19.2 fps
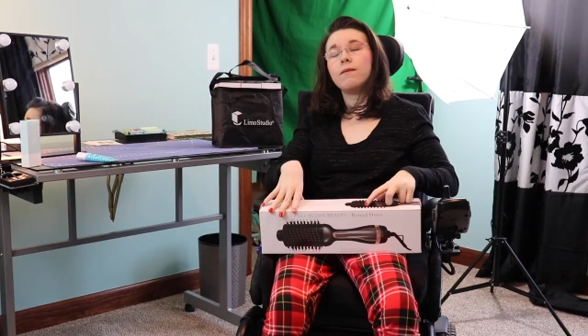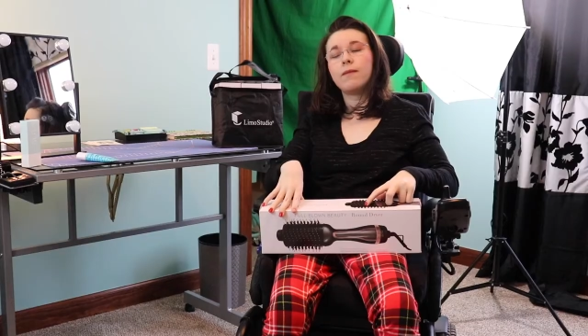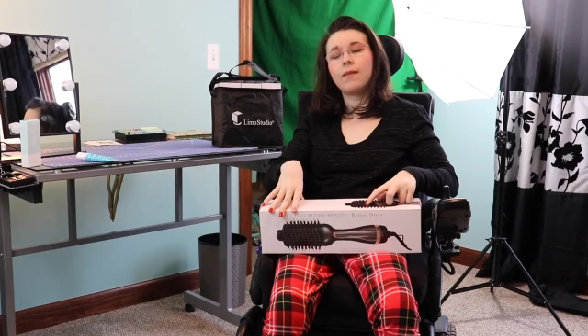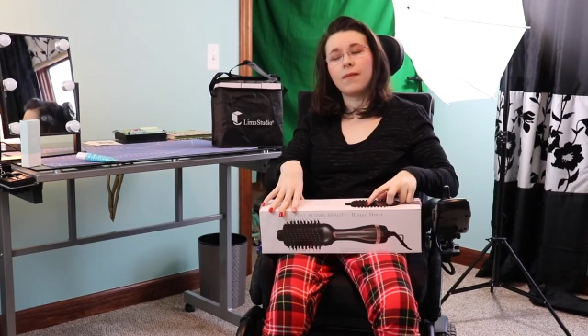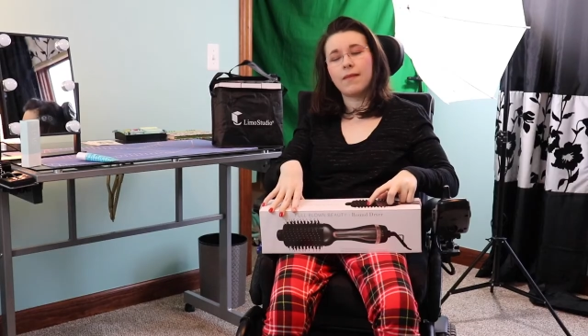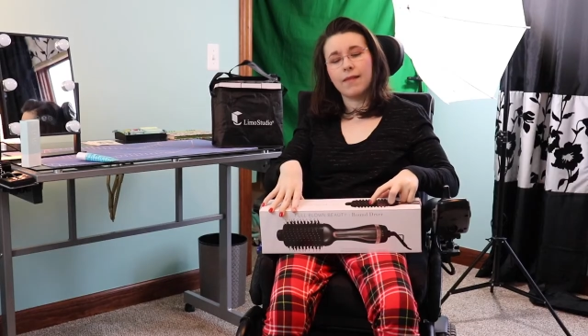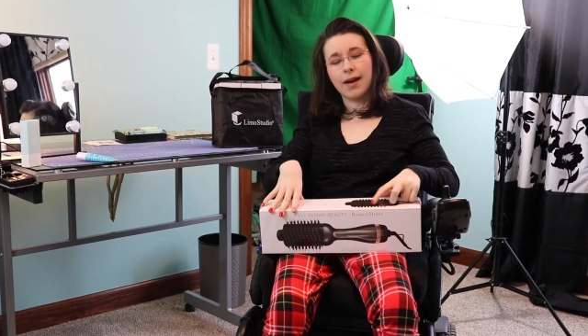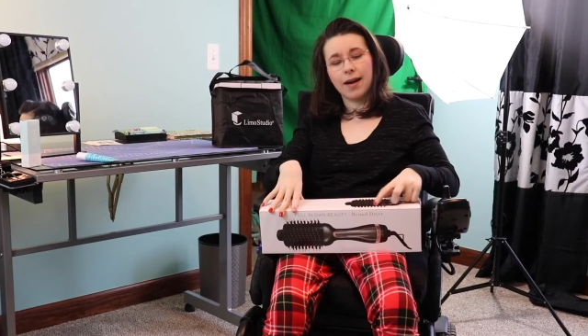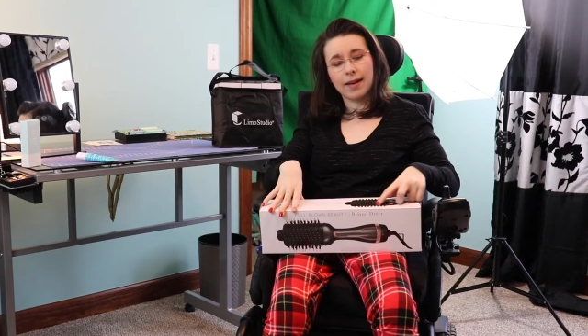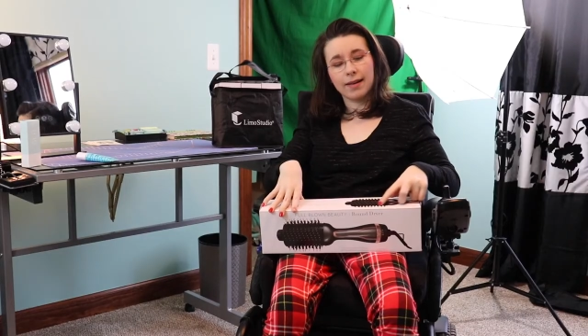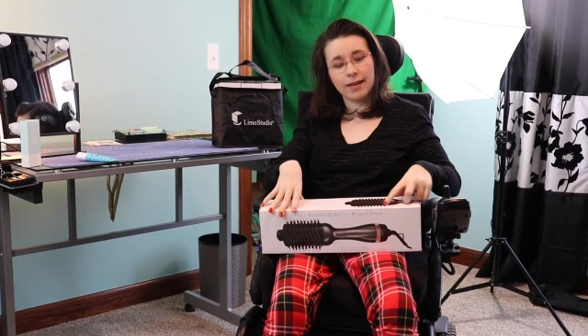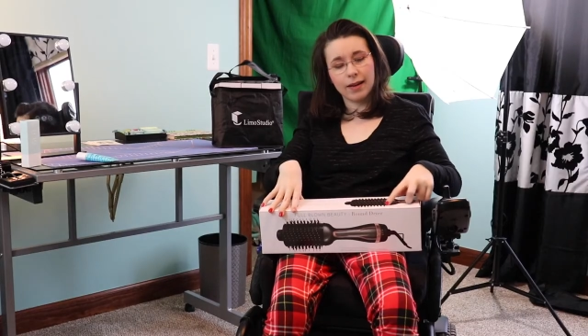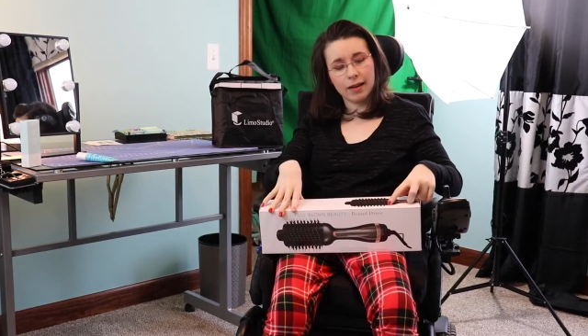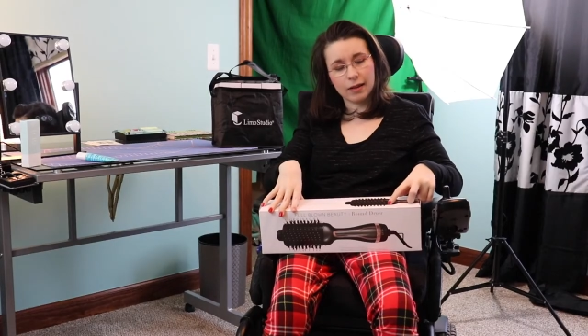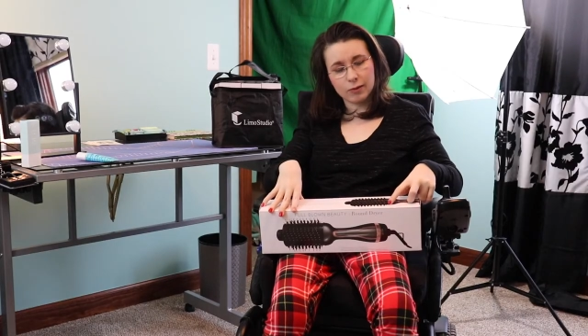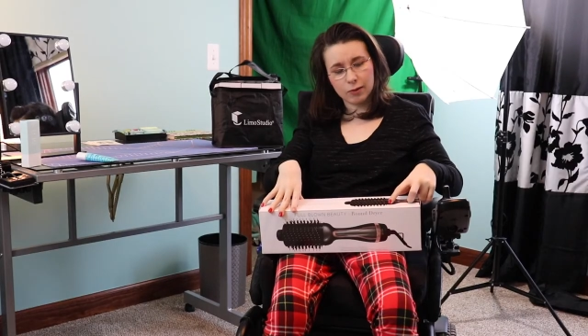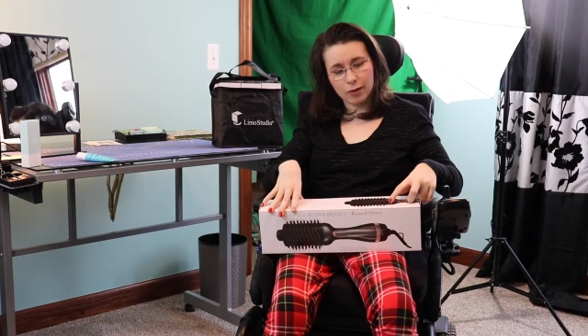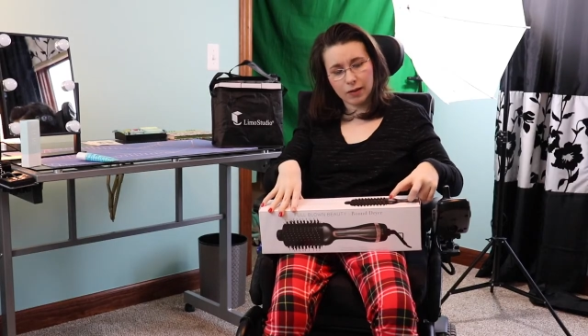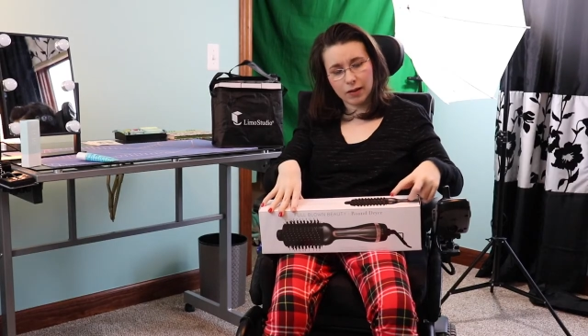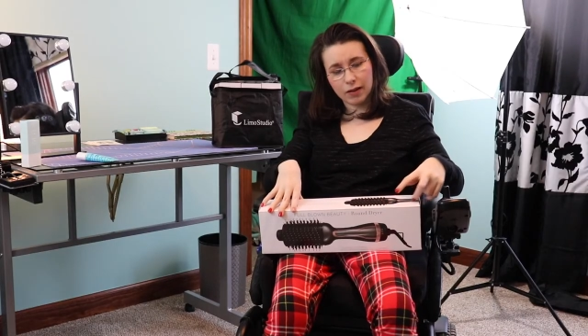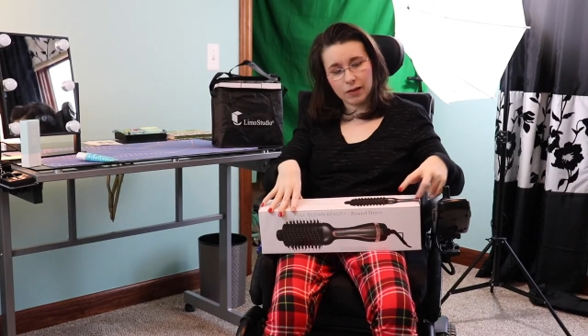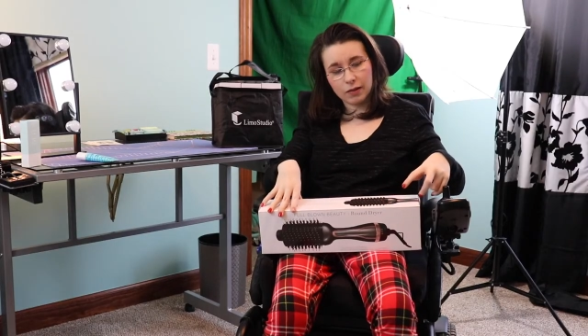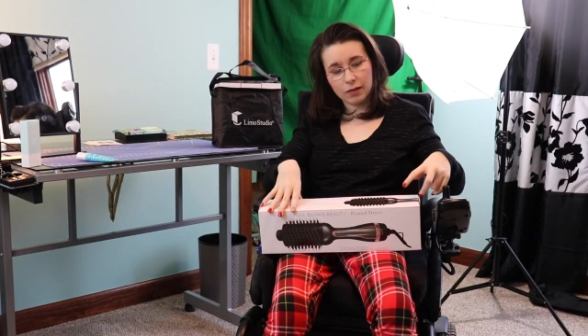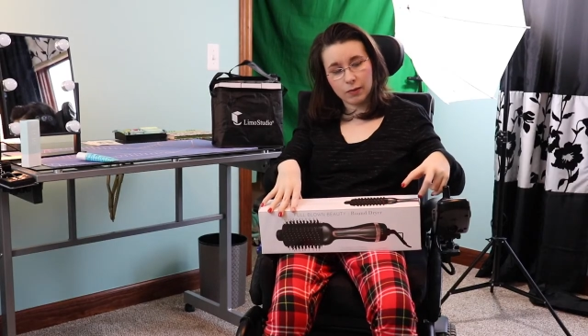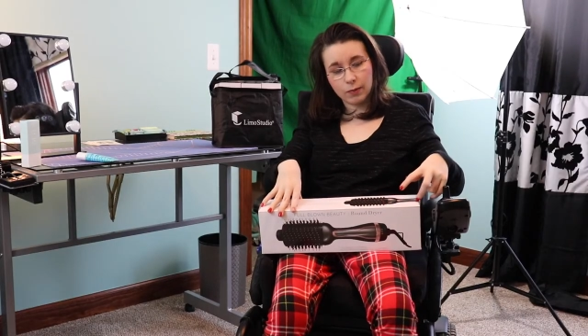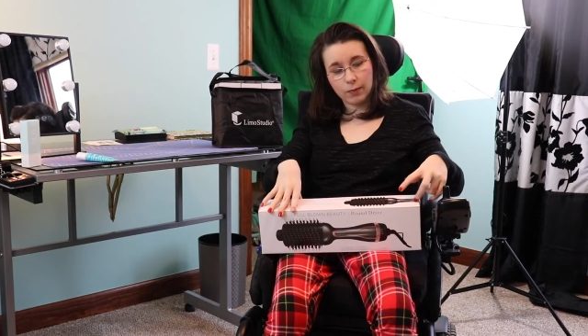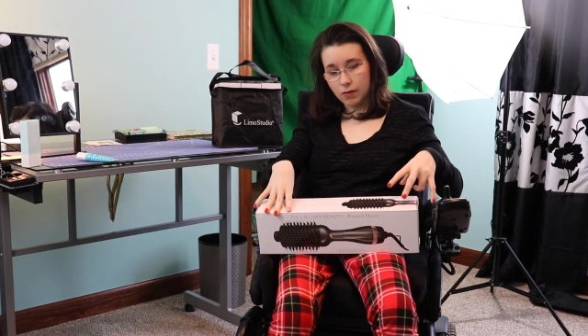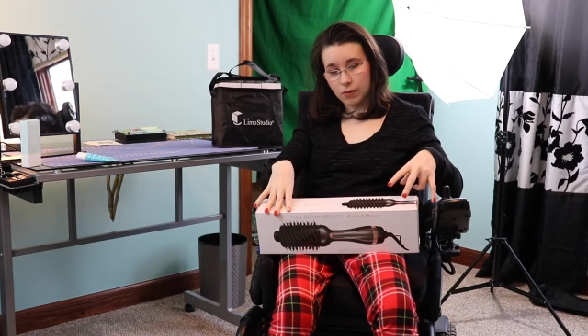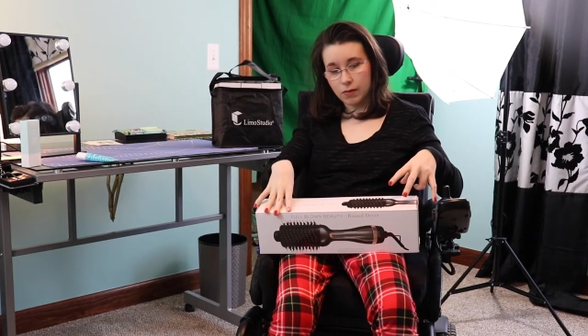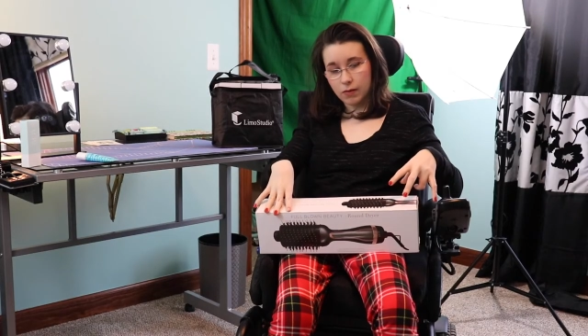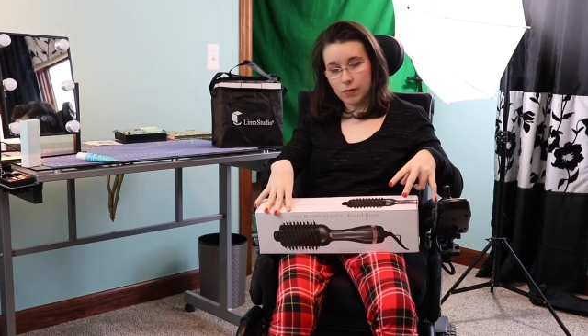My next one is oh,